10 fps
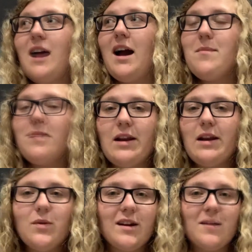I
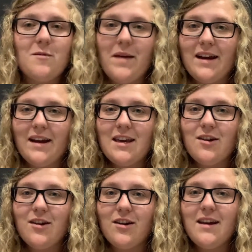know we're going to be back
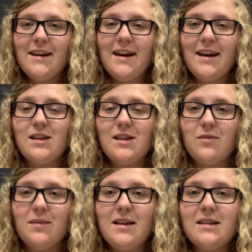here in 2
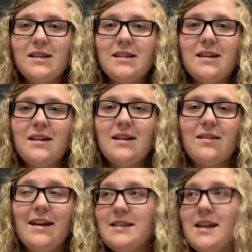weeks,
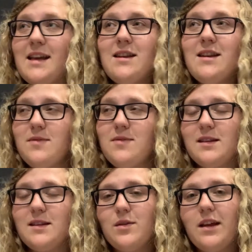less than 2 weeks,
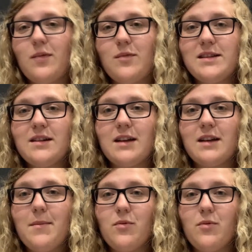but we still have
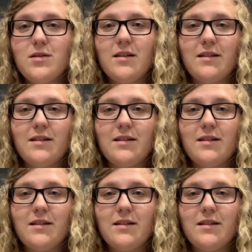time at work.